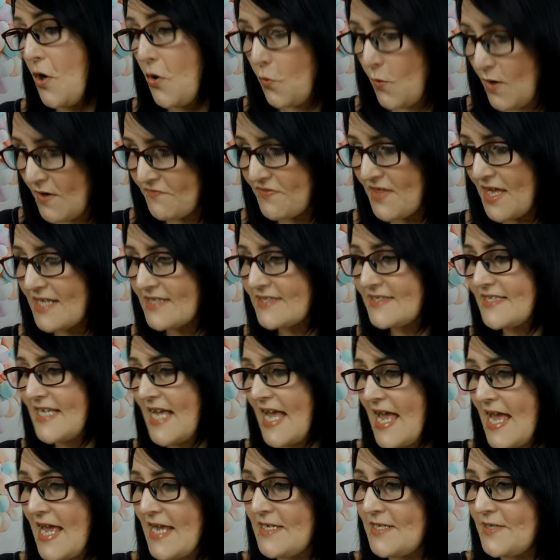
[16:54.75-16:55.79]
with that
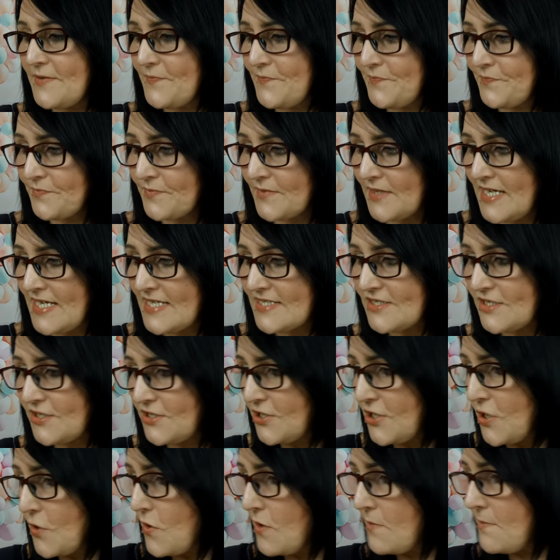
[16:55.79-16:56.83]
said, it's gonna
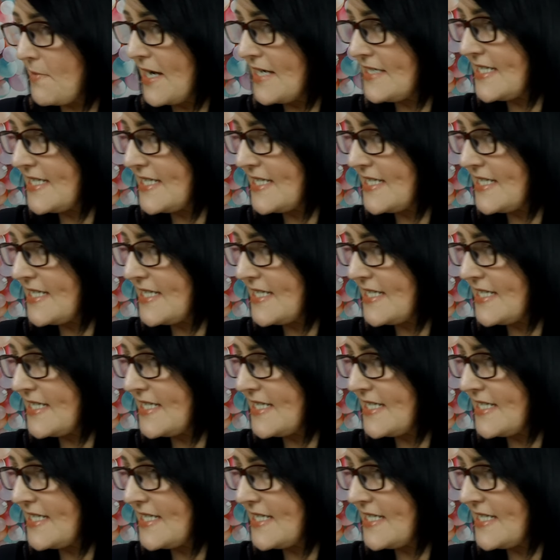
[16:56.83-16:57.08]
go on my